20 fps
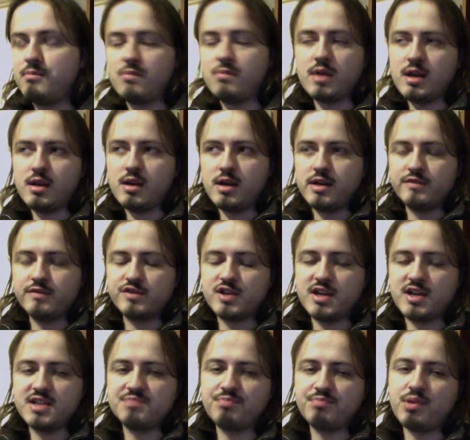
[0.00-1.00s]
my line of
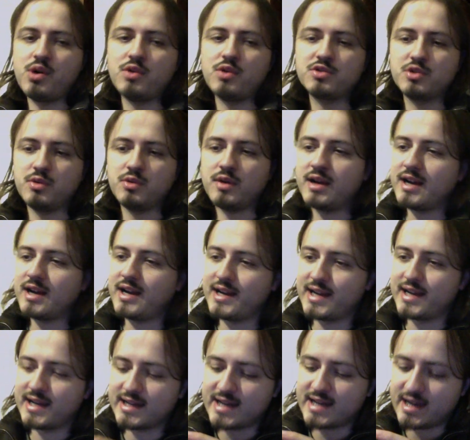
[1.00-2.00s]
sight is blocked, or
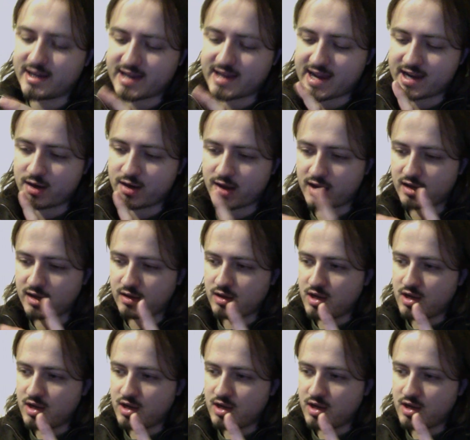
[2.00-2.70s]
I can't